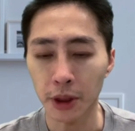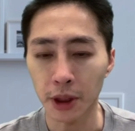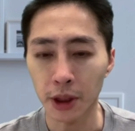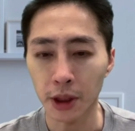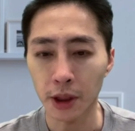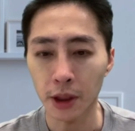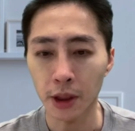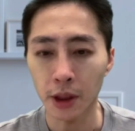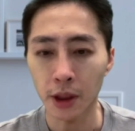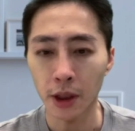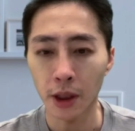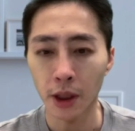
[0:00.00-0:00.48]

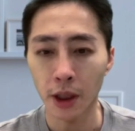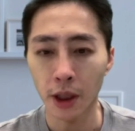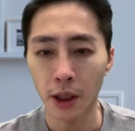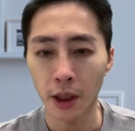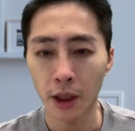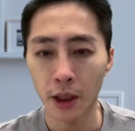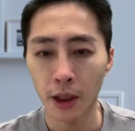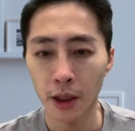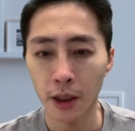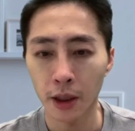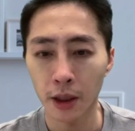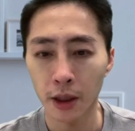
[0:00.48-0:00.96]
would be
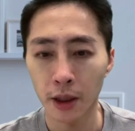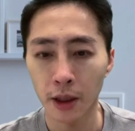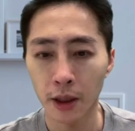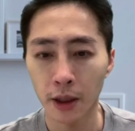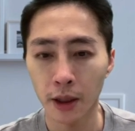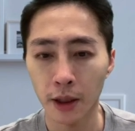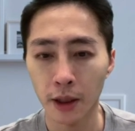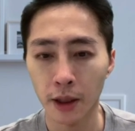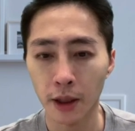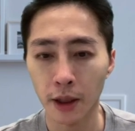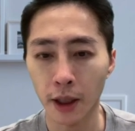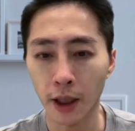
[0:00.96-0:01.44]

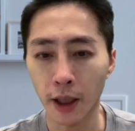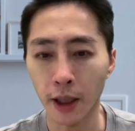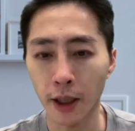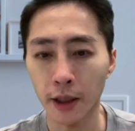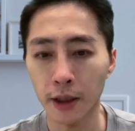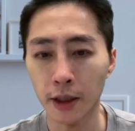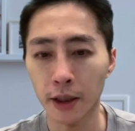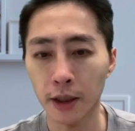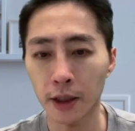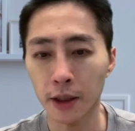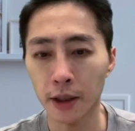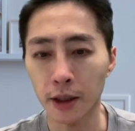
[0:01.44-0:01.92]

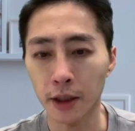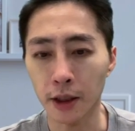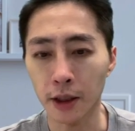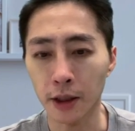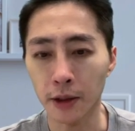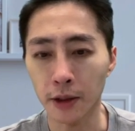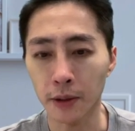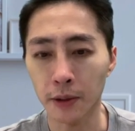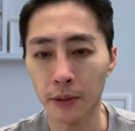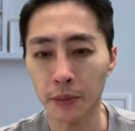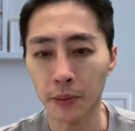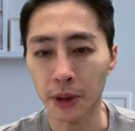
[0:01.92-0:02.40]

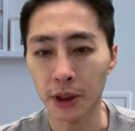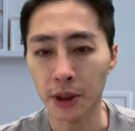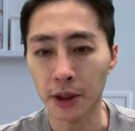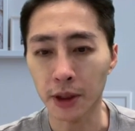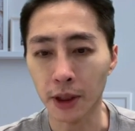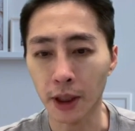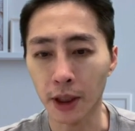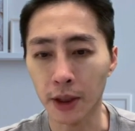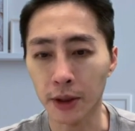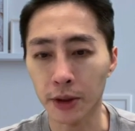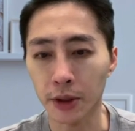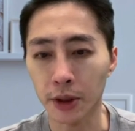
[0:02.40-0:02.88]
anything
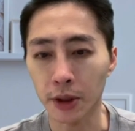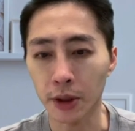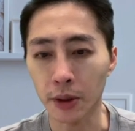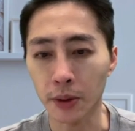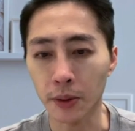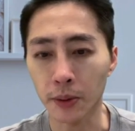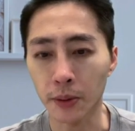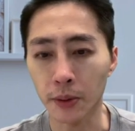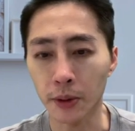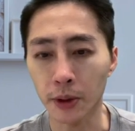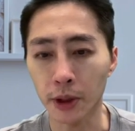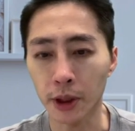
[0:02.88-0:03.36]

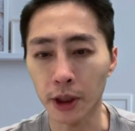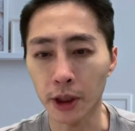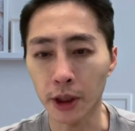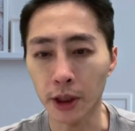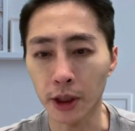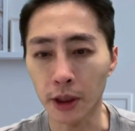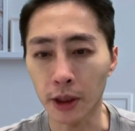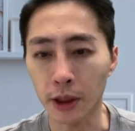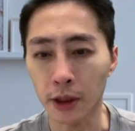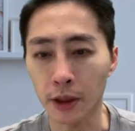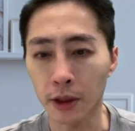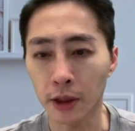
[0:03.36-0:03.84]
besides the
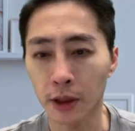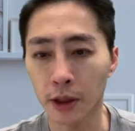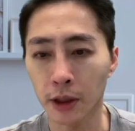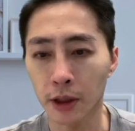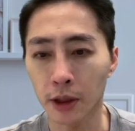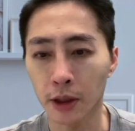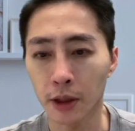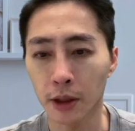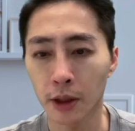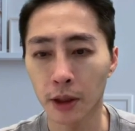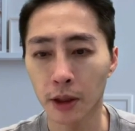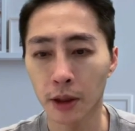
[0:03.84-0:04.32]

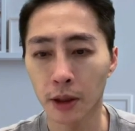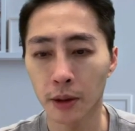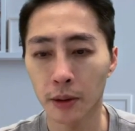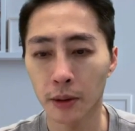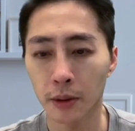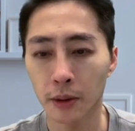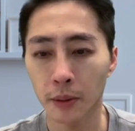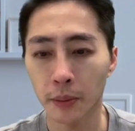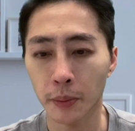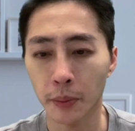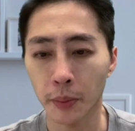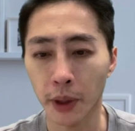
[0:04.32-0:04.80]
green
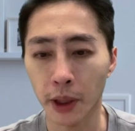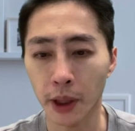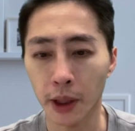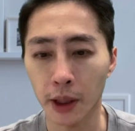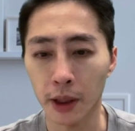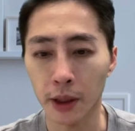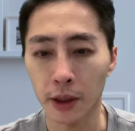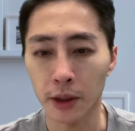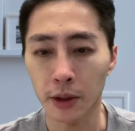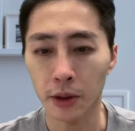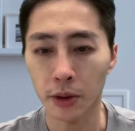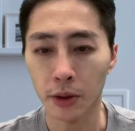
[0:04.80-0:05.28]

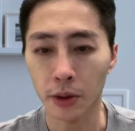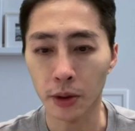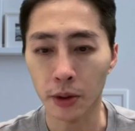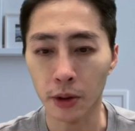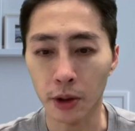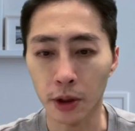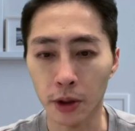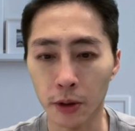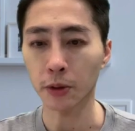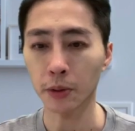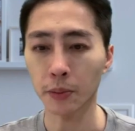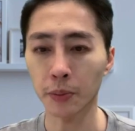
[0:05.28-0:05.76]
pen.
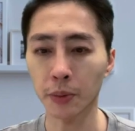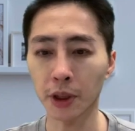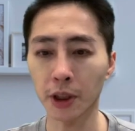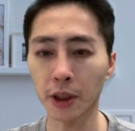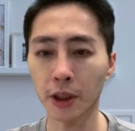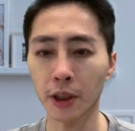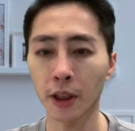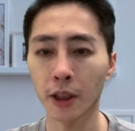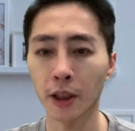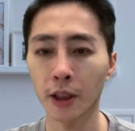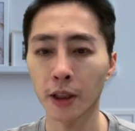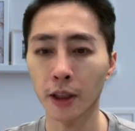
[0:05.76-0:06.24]
So it
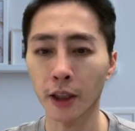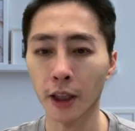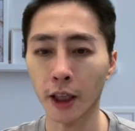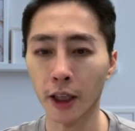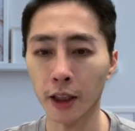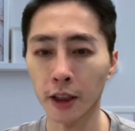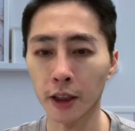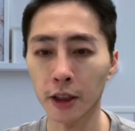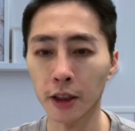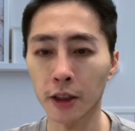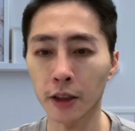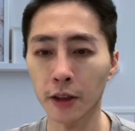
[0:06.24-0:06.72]
would be
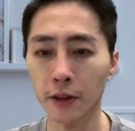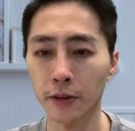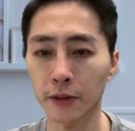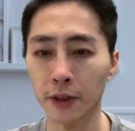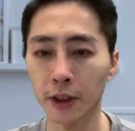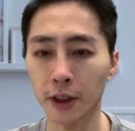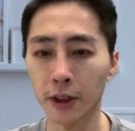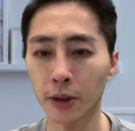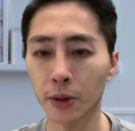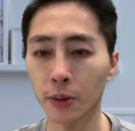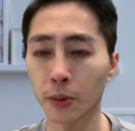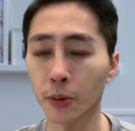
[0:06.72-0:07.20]
any
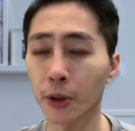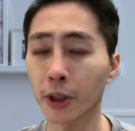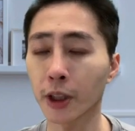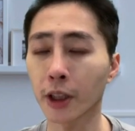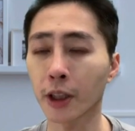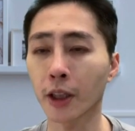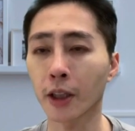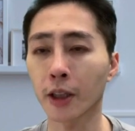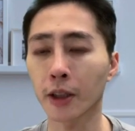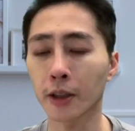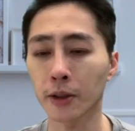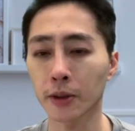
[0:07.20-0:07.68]
of these
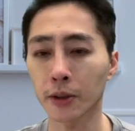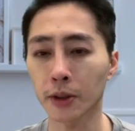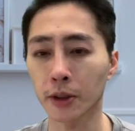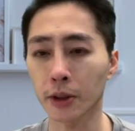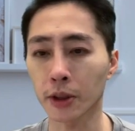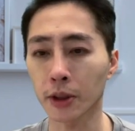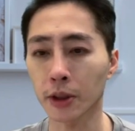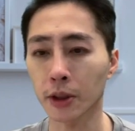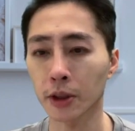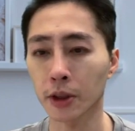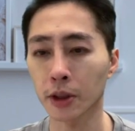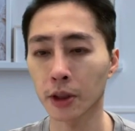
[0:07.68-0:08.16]
3
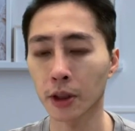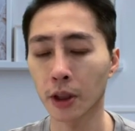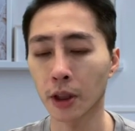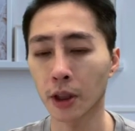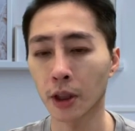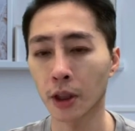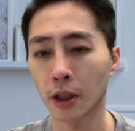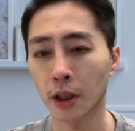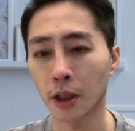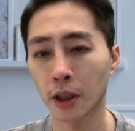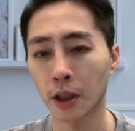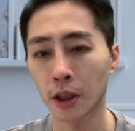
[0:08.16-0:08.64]

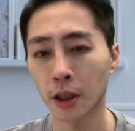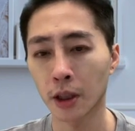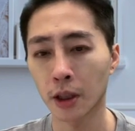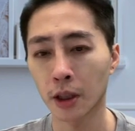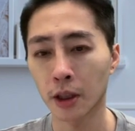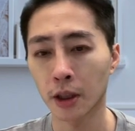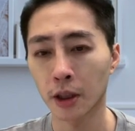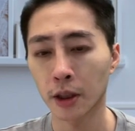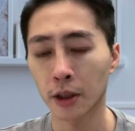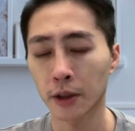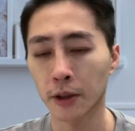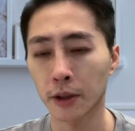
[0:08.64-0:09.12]
colors
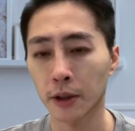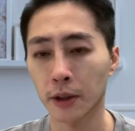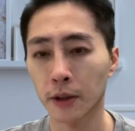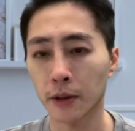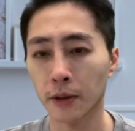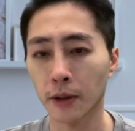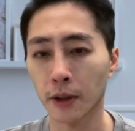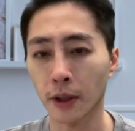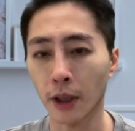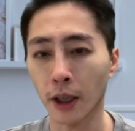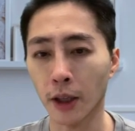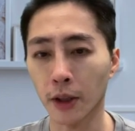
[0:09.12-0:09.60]

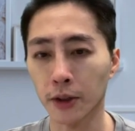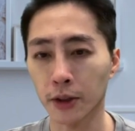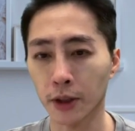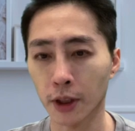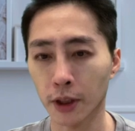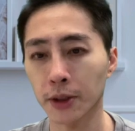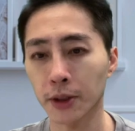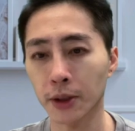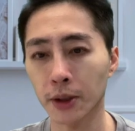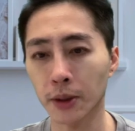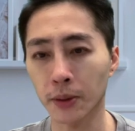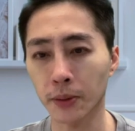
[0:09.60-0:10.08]

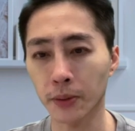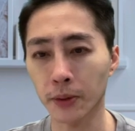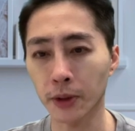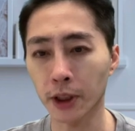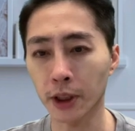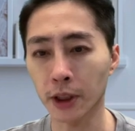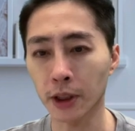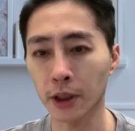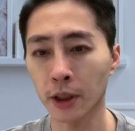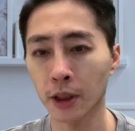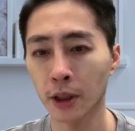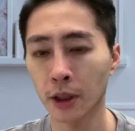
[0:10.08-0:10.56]
besides
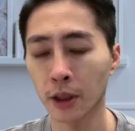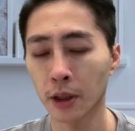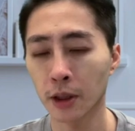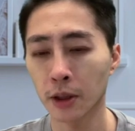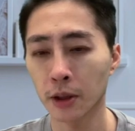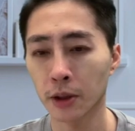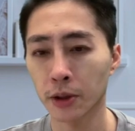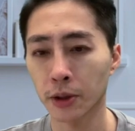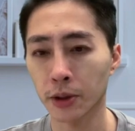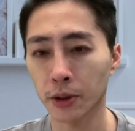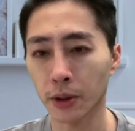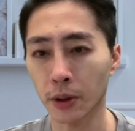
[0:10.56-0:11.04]
the green.